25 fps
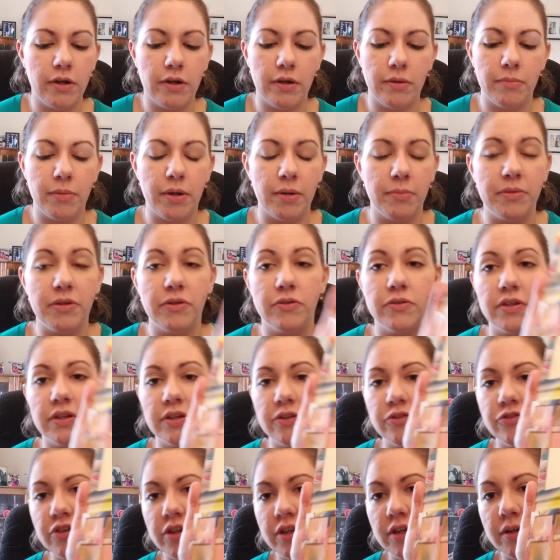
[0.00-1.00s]
I'm using
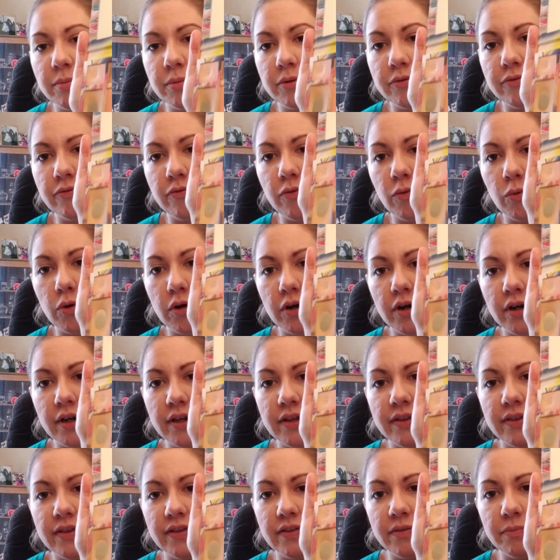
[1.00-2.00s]
shade number 4
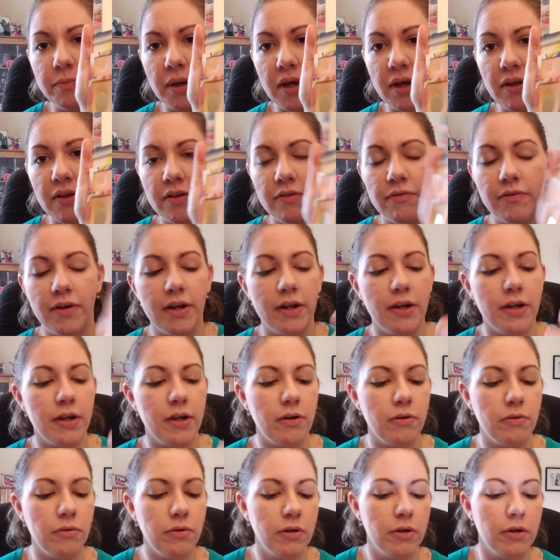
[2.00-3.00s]
in this palette right
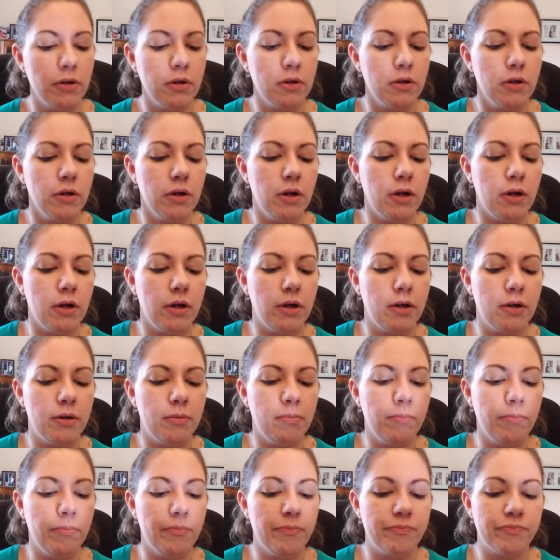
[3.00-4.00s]
now.
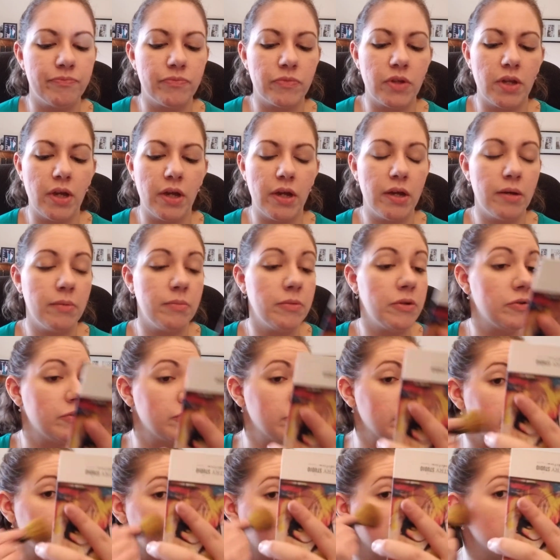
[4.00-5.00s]
I'm
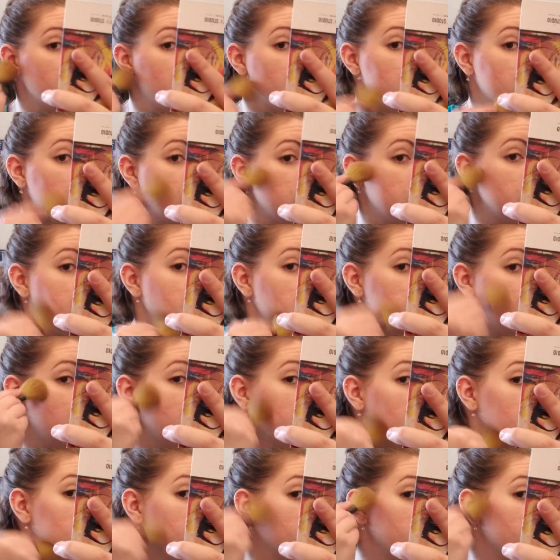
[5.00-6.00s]
using it as my all
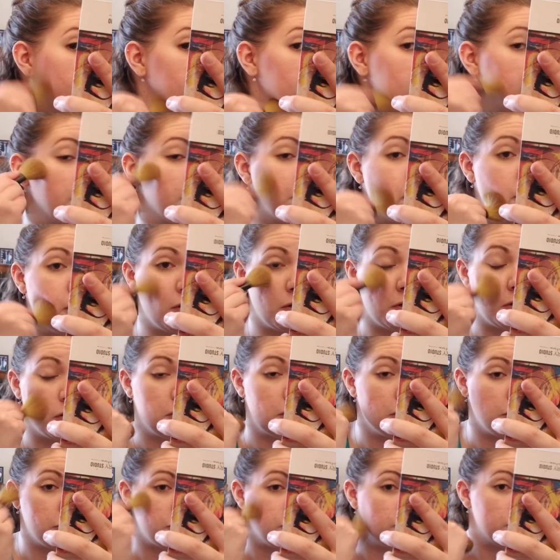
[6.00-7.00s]
over face powder
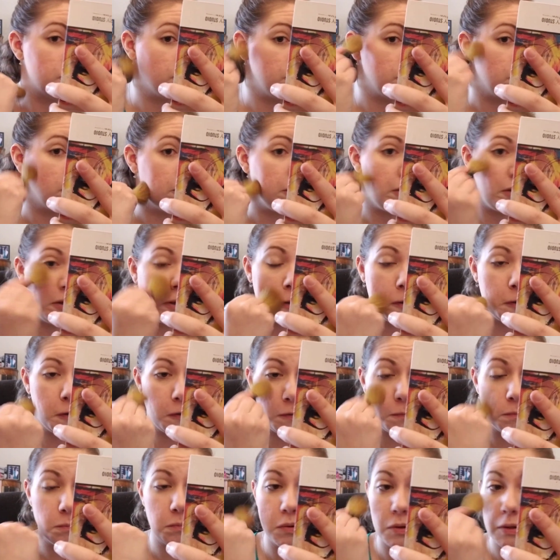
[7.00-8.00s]
to kind
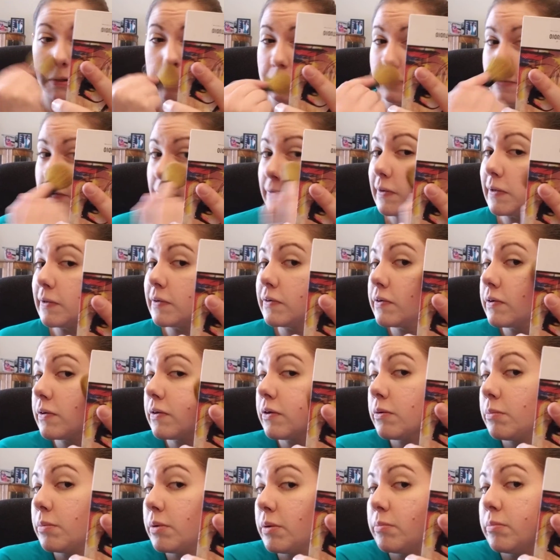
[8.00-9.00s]
of blend things a little
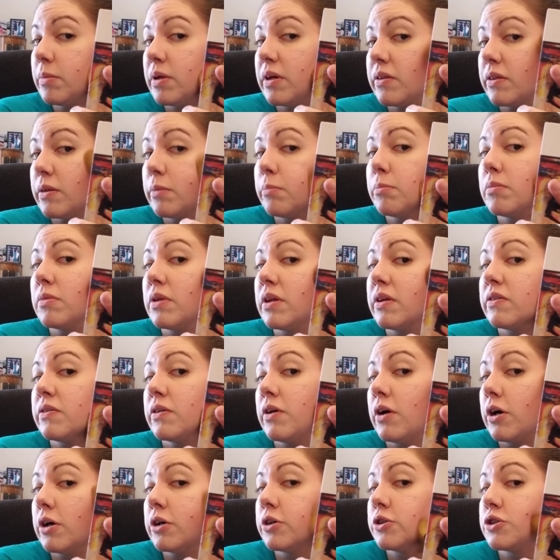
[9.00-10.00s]
bit, make them less
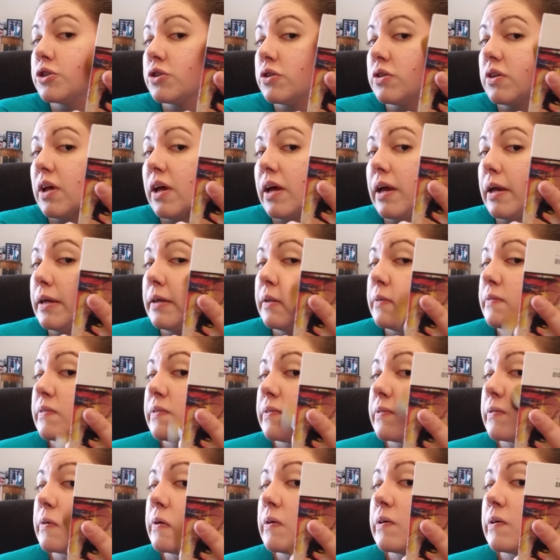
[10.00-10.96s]
harsh lines.